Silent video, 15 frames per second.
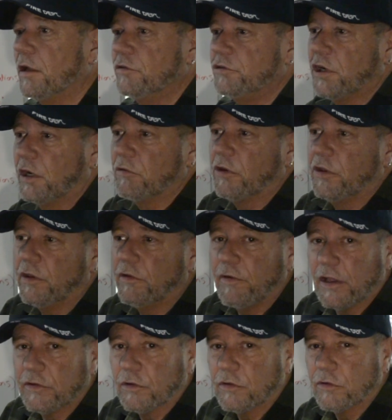Generally, the
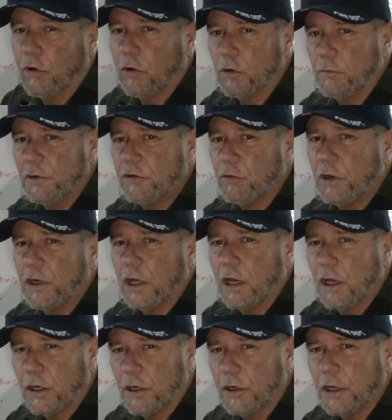vessels hold between
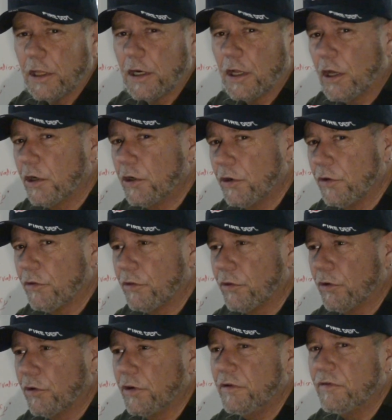100 and
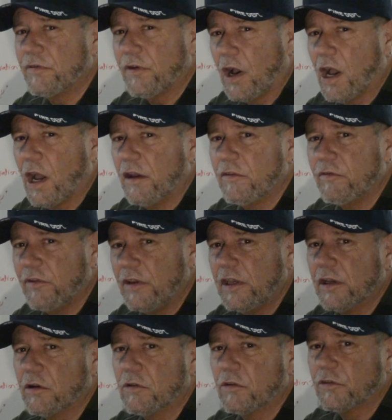135
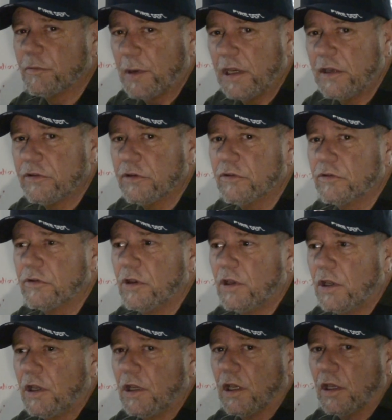vehicle spaces.
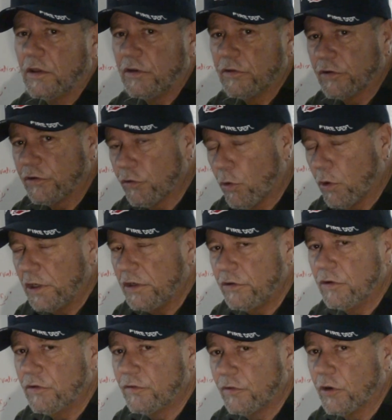Now, these are
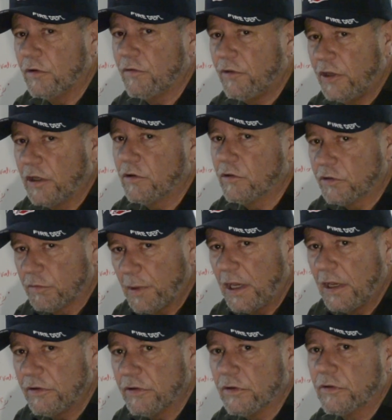22-foot vehicle
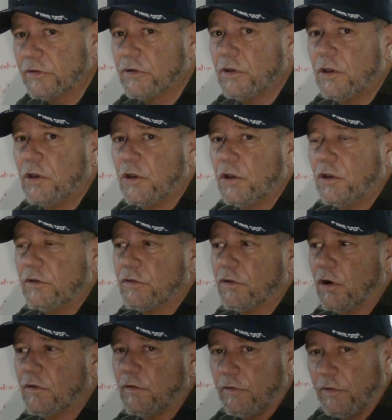spaces.
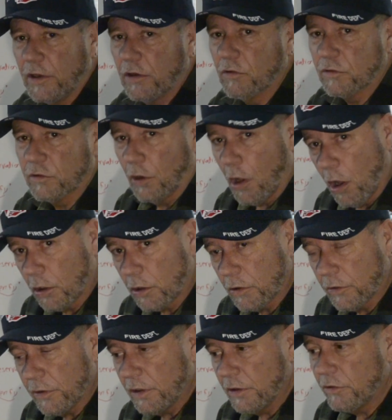So if a vehicle's
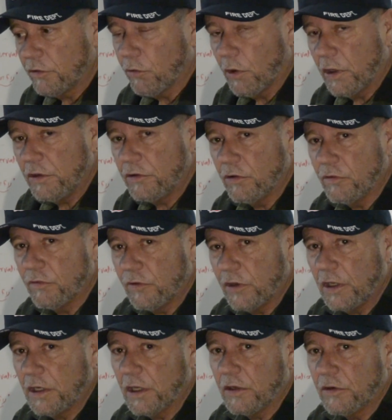longer than 22
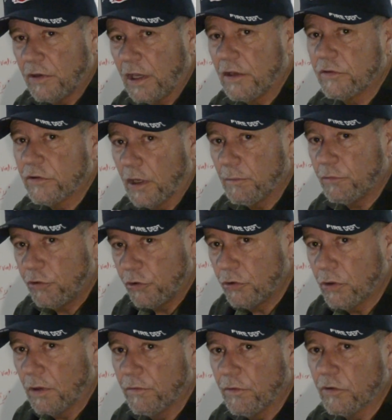feet, it takes up
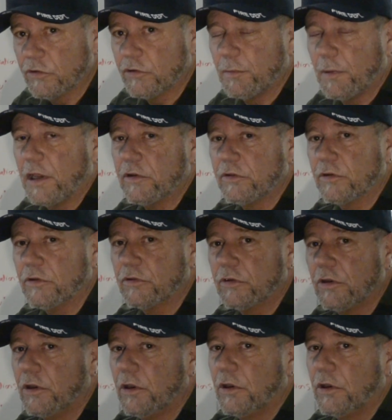2 of those spaces.